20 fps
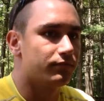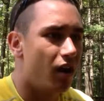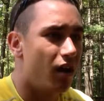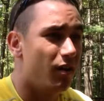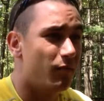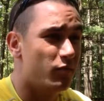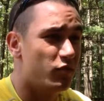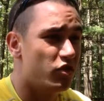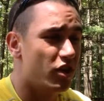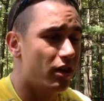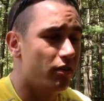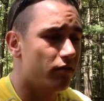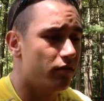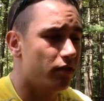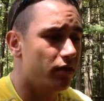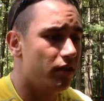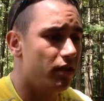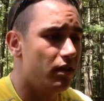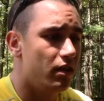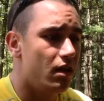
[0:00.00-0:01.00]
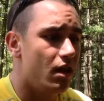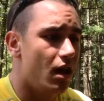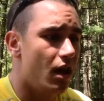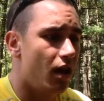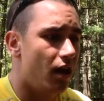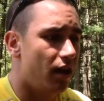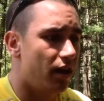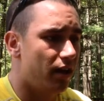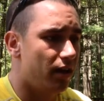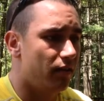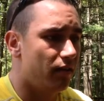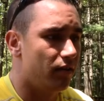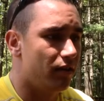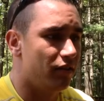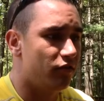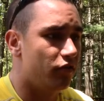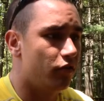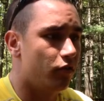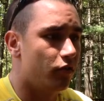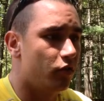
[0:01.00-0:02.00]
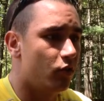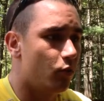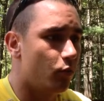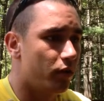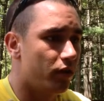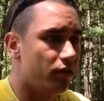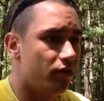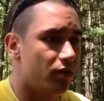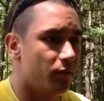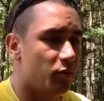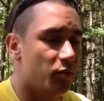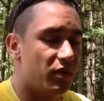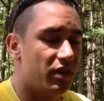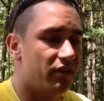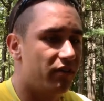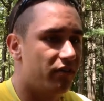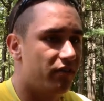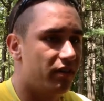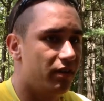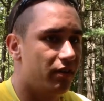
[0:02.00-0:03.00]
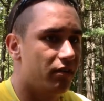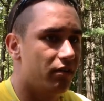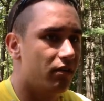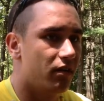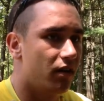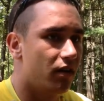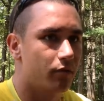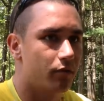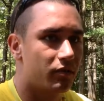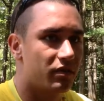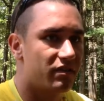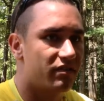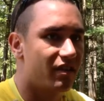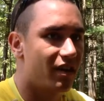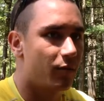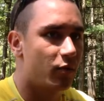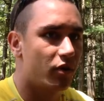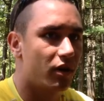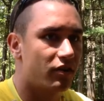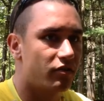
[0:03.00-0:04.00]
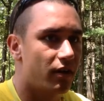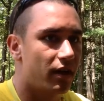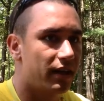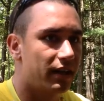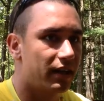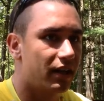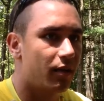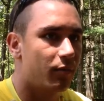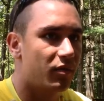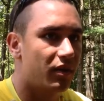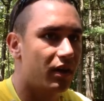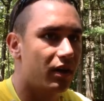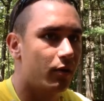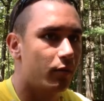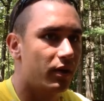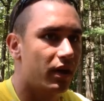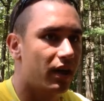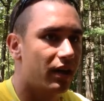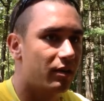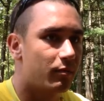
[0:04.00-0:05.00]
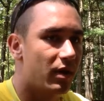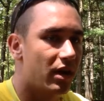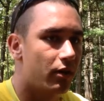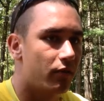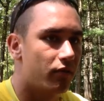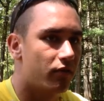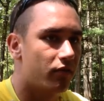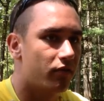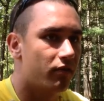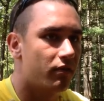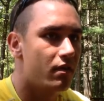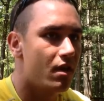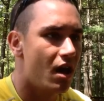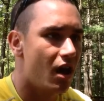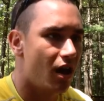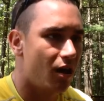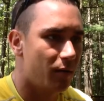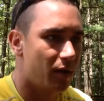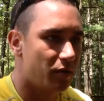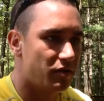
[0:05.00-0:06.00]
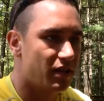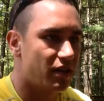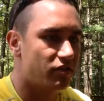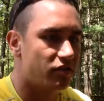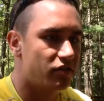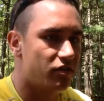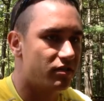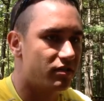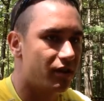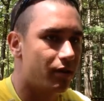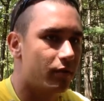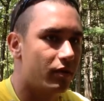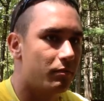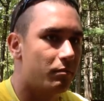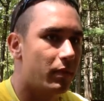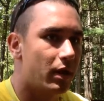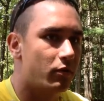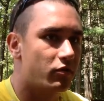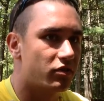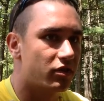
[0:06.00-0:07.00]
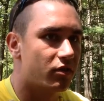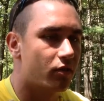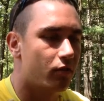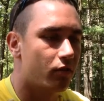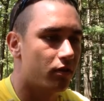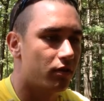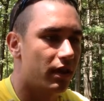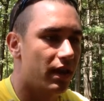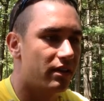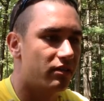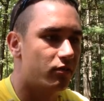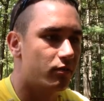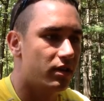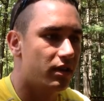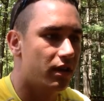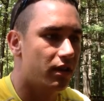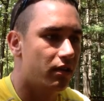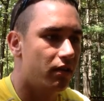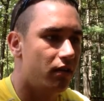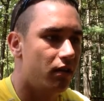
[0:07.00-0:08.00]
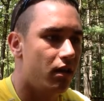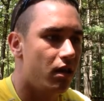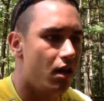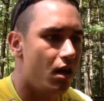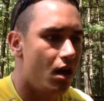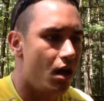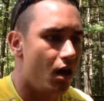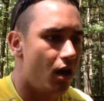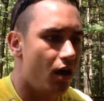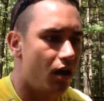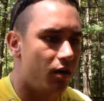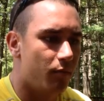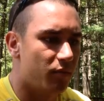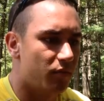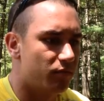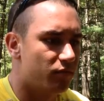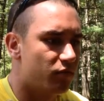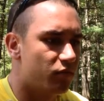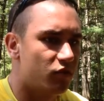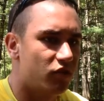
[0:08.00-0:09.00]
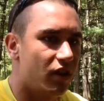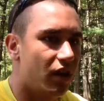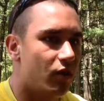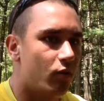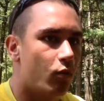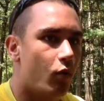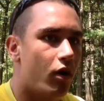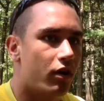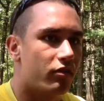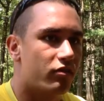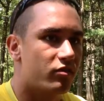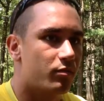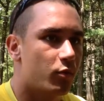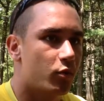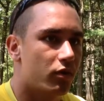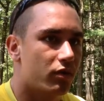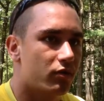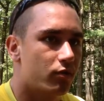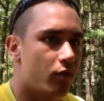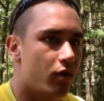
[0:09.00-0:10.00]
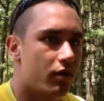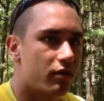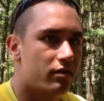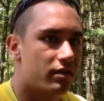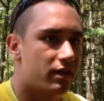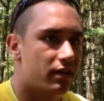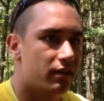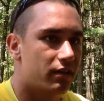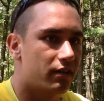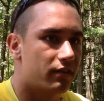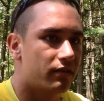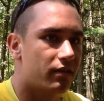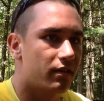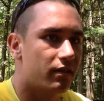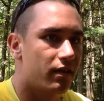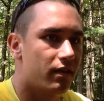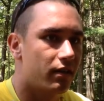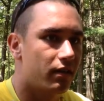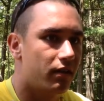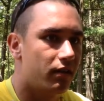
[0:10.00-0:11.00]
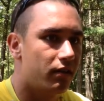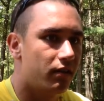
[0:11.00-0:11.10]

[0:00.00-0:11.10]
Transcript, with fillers: Um, generally, I during the winter I'm a big skier, so in the summer I try to get up there. We hike mountains. Um, I was actually just up at Mount Chocorua last weekend. Um, kind of water sports, water skiing, things like that.